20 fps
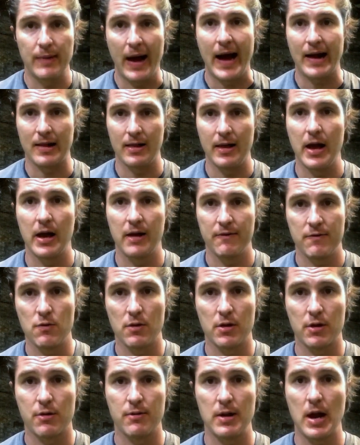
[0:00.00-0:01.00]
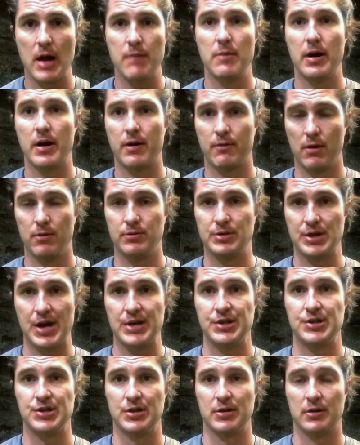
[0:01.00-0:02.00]
back leg if you want to create better
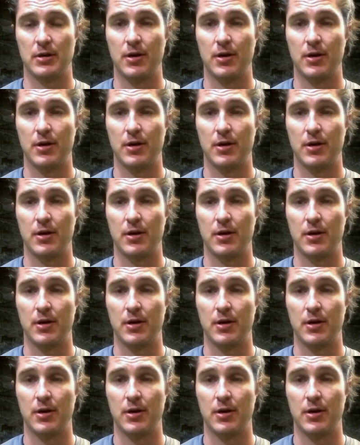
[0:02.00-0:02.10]
rotation.